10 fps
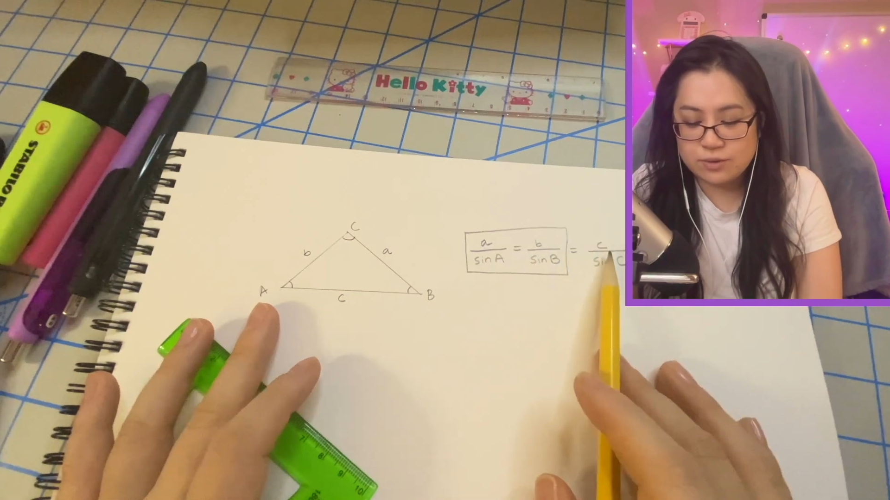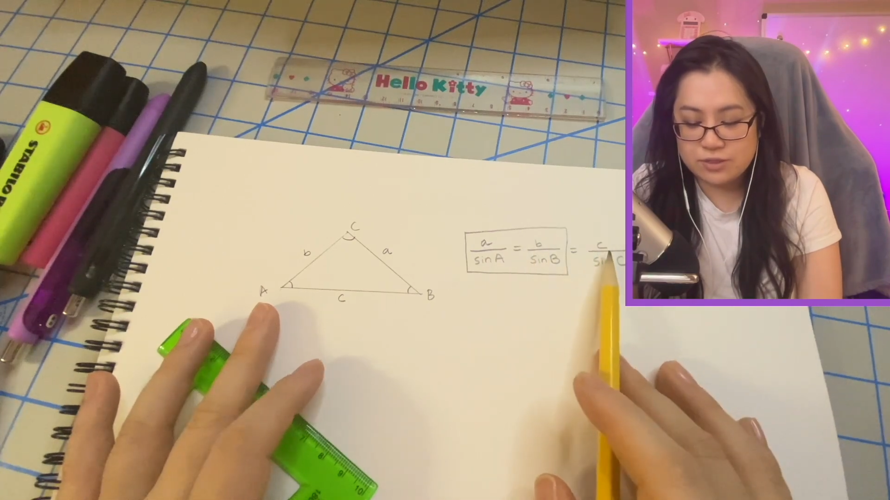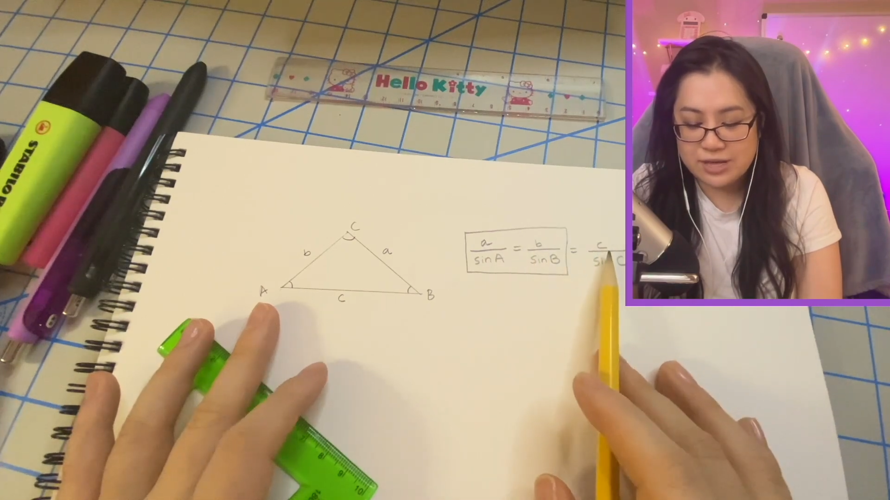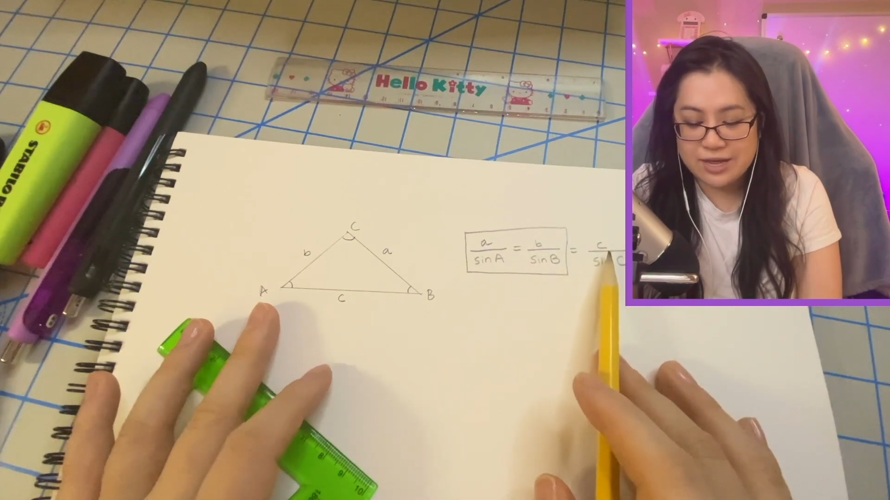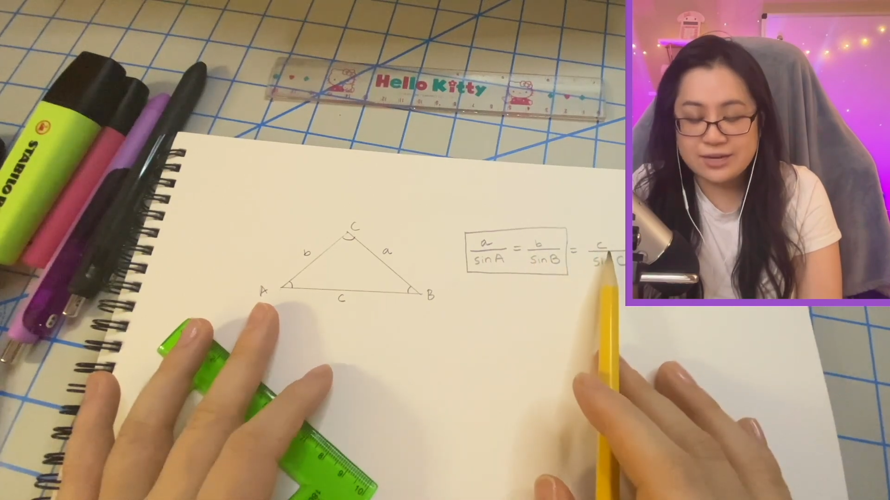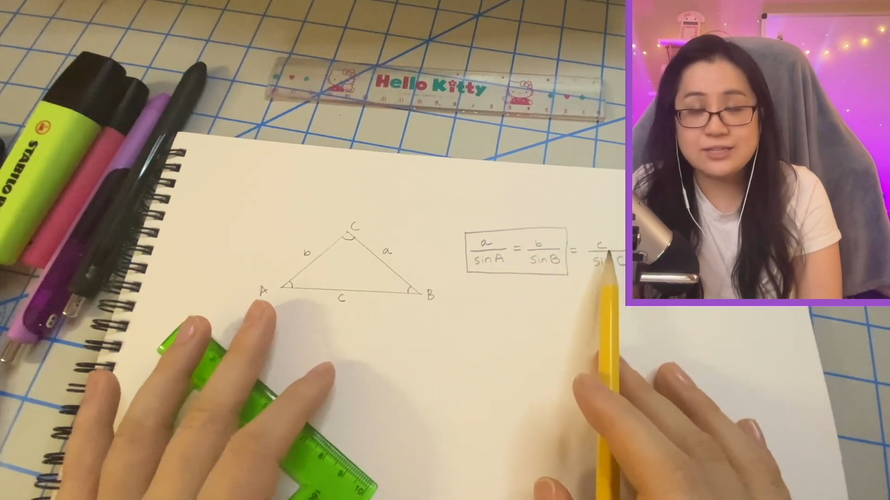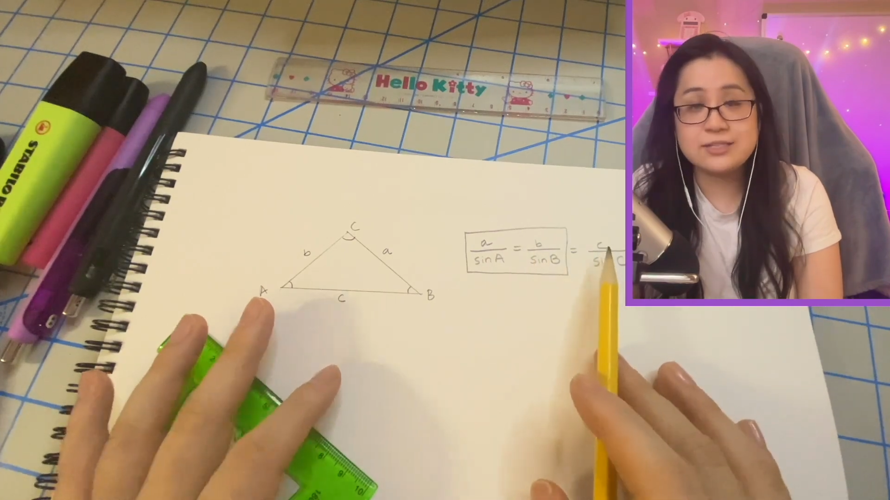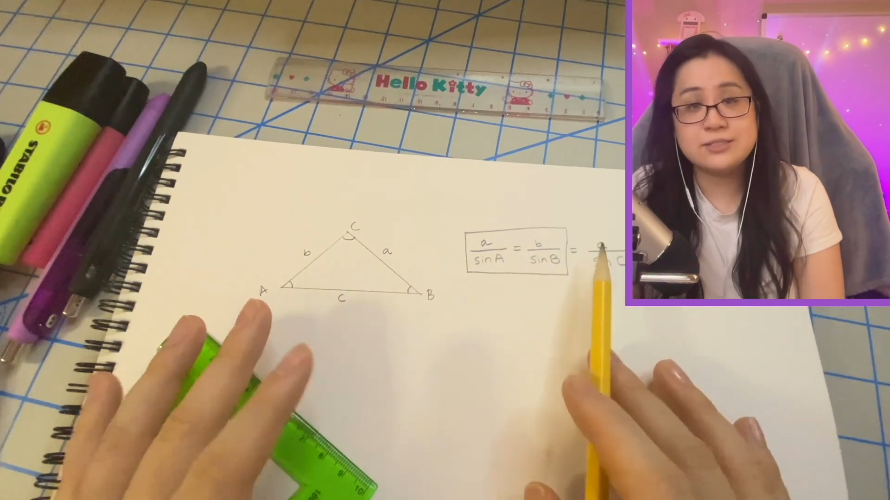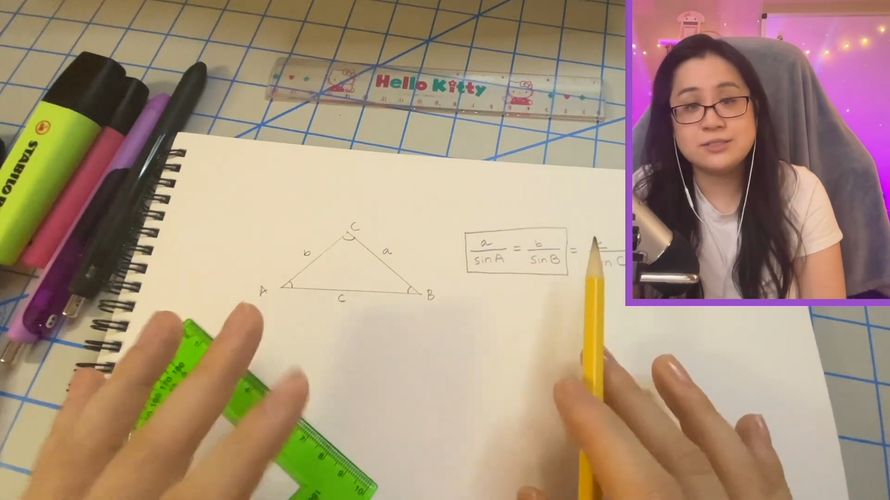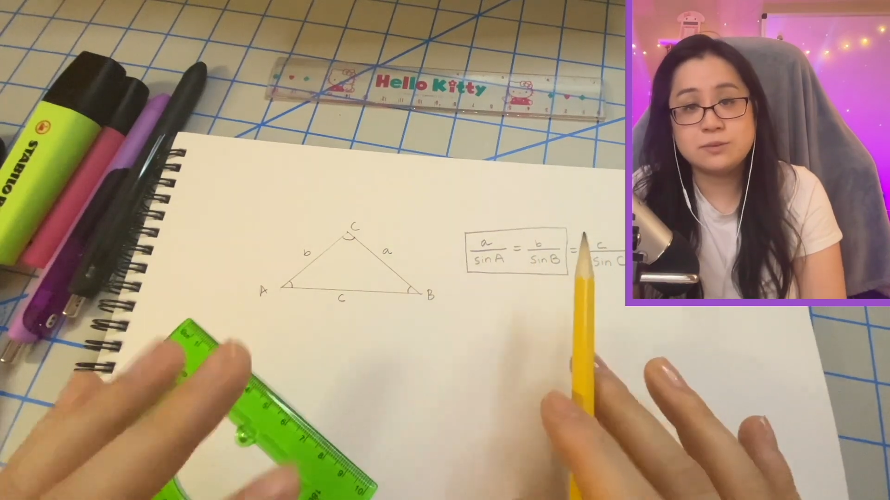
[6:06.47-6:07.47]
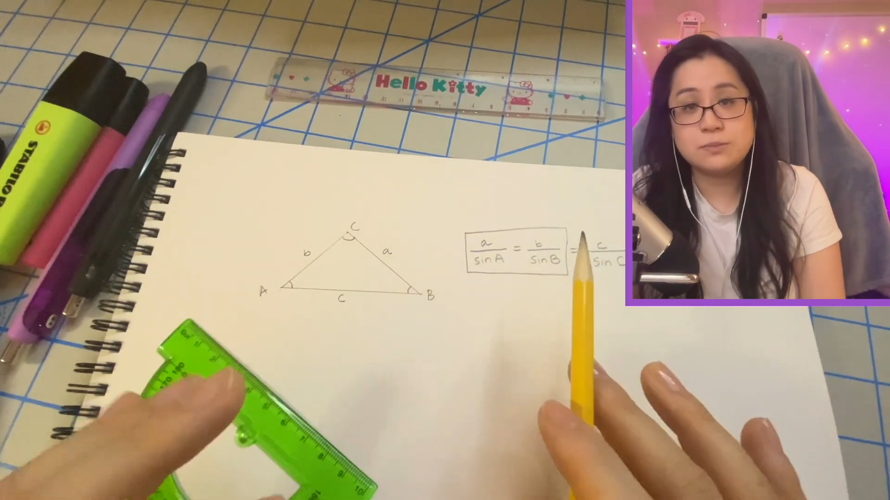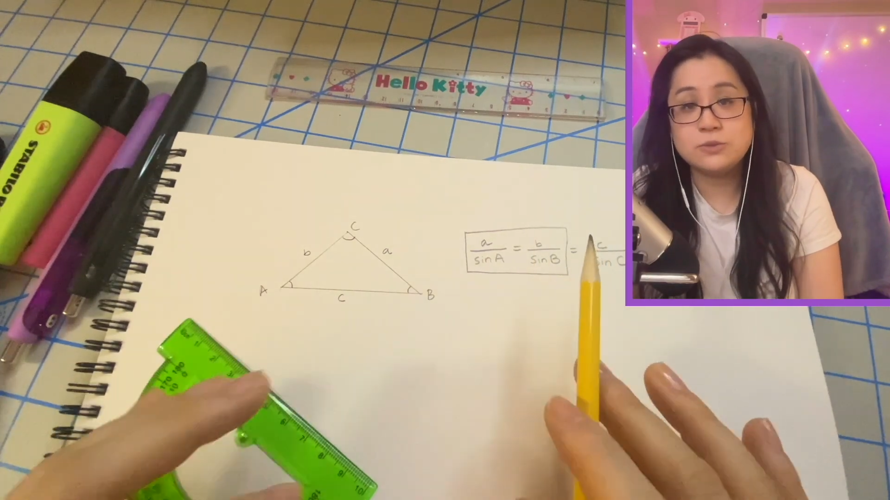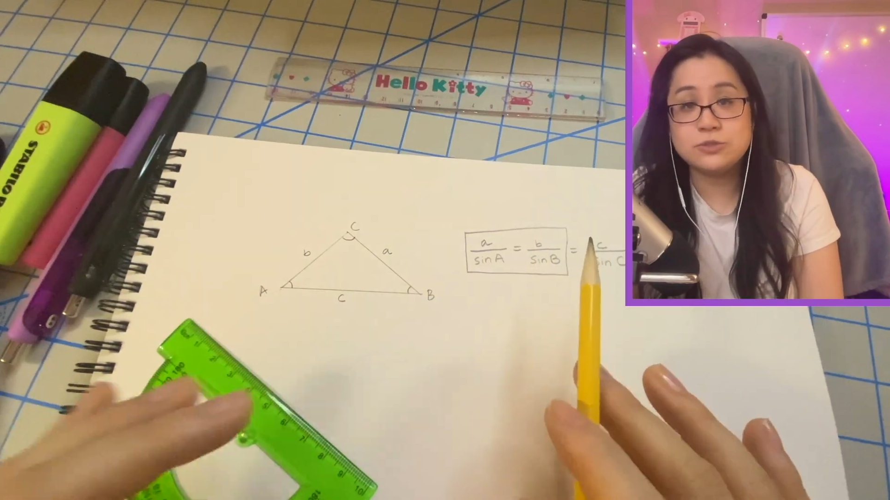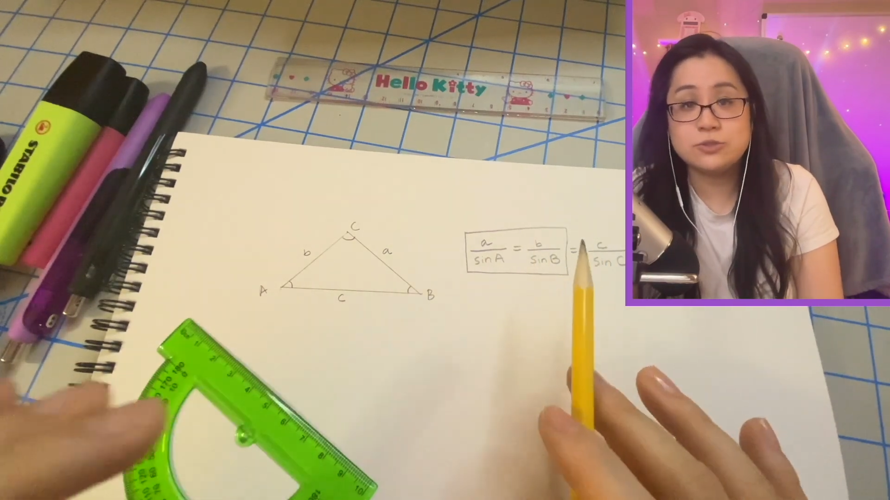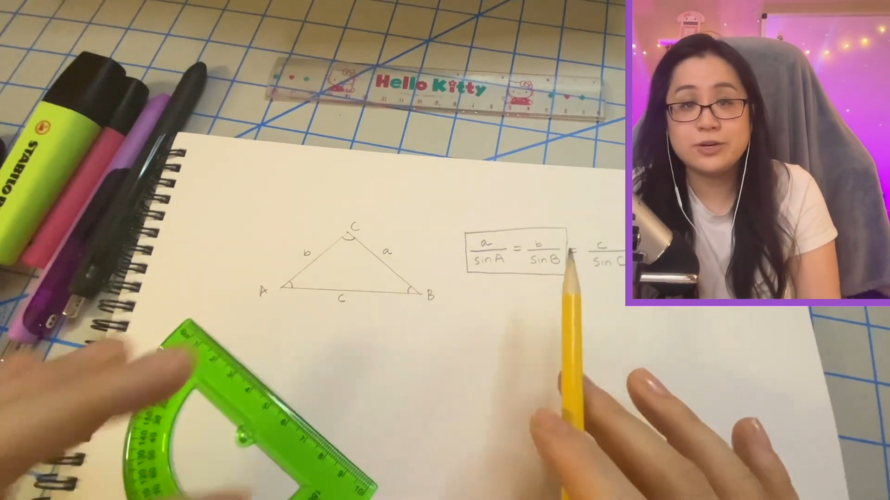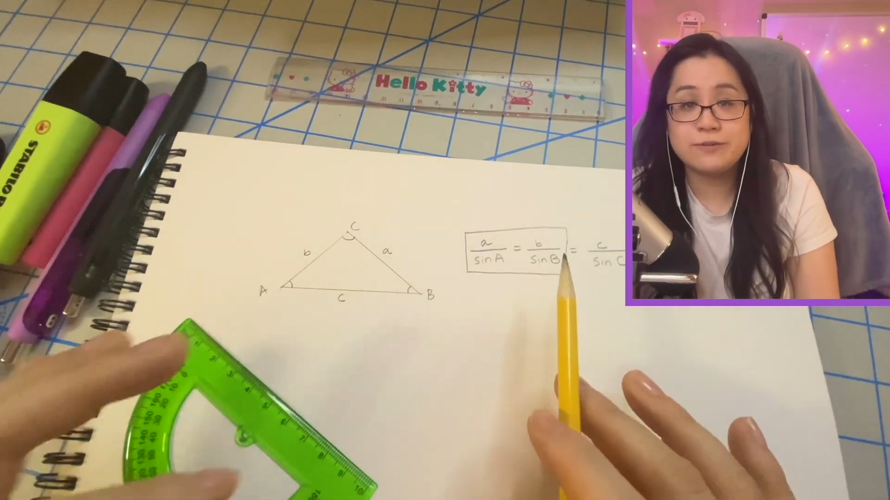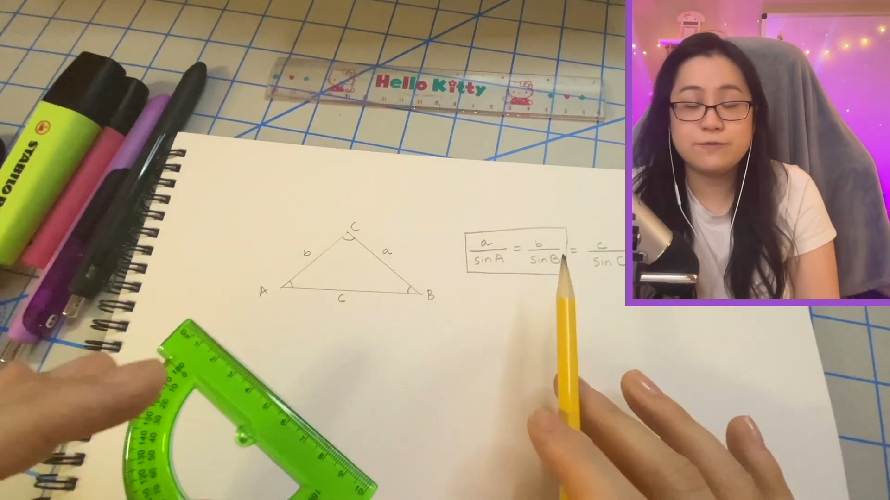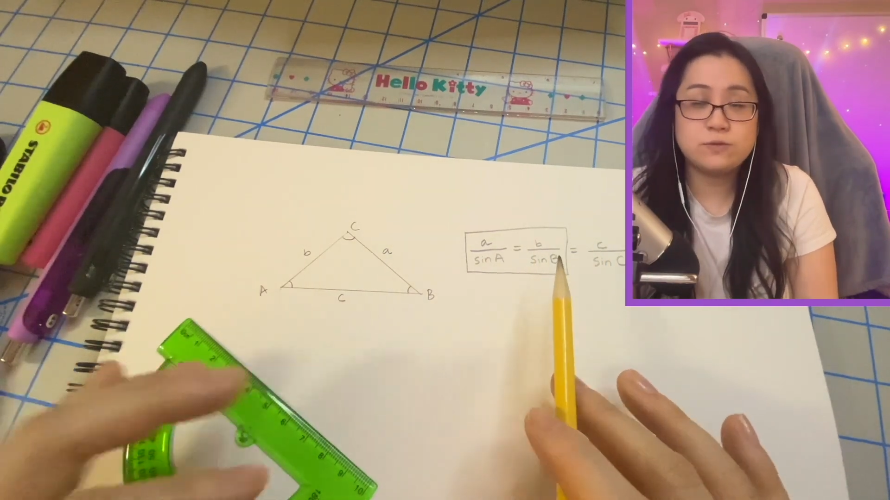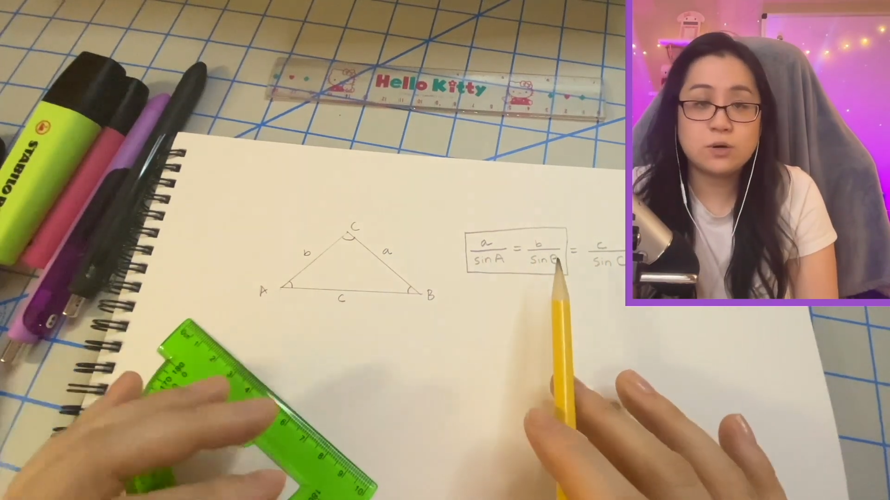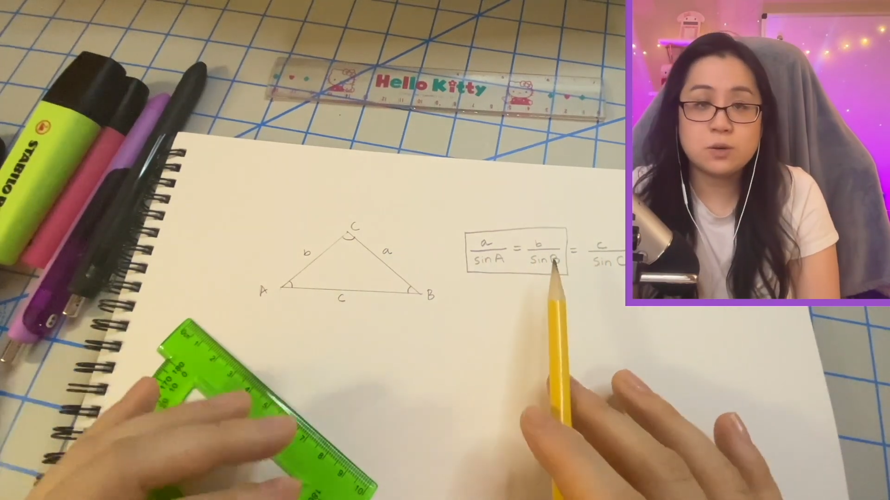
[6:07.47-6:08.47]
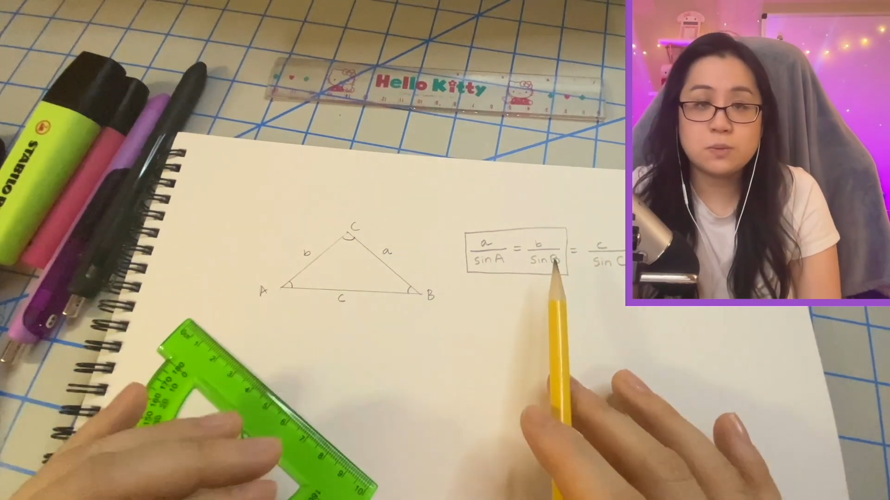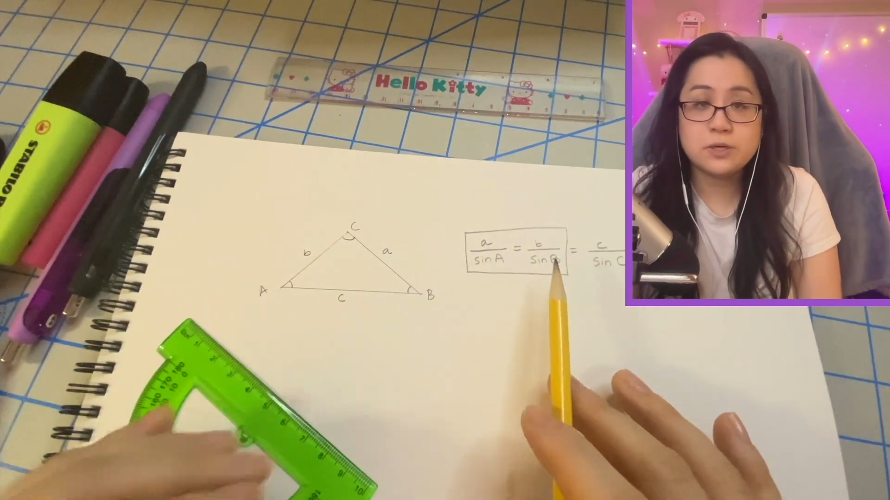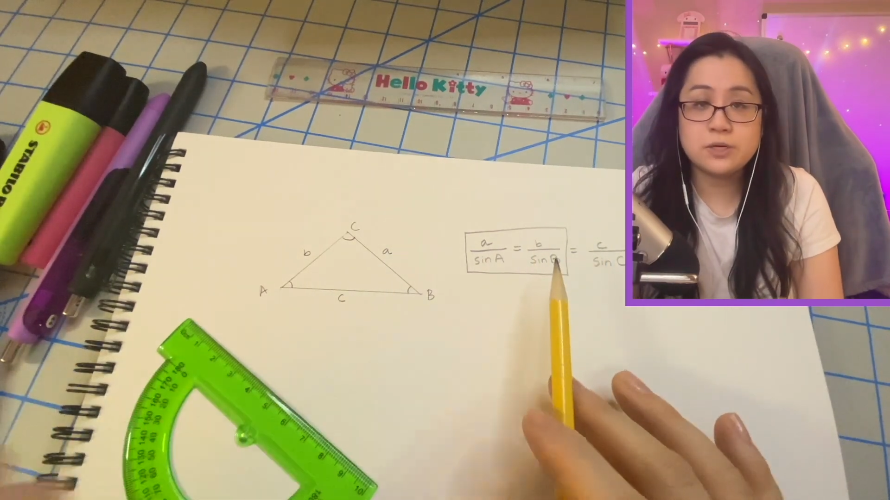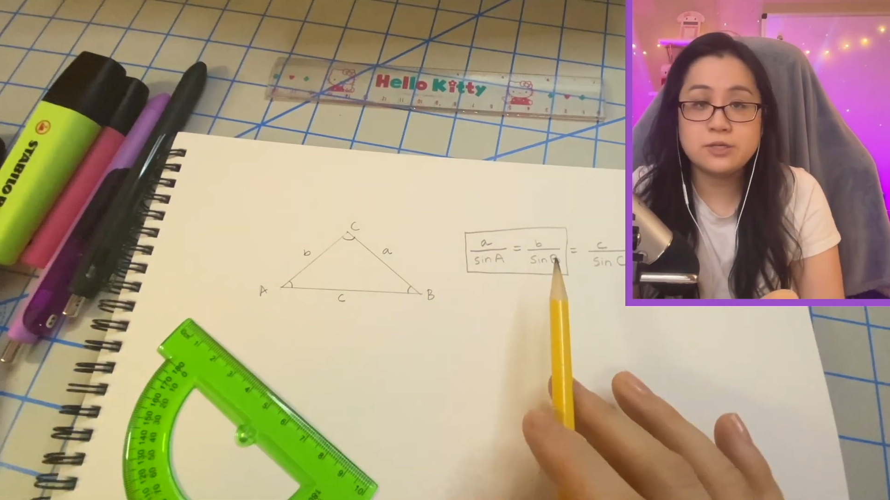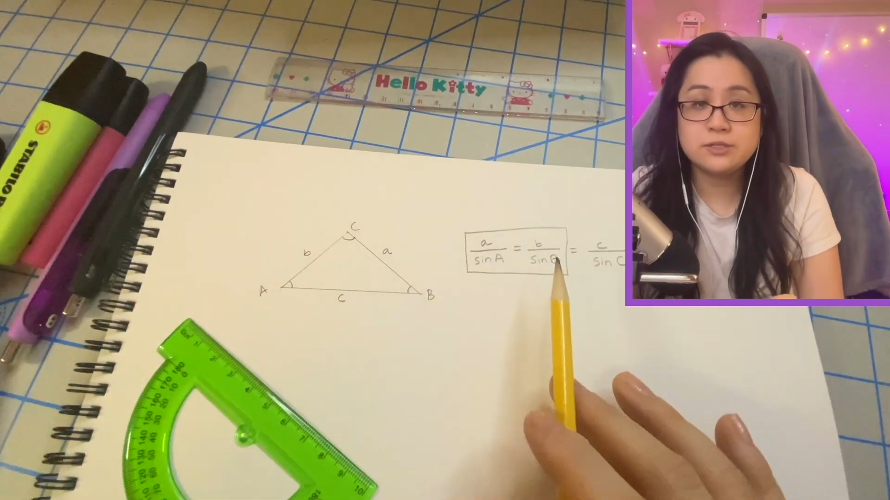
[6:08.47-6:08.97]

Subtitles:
that is the most straightforward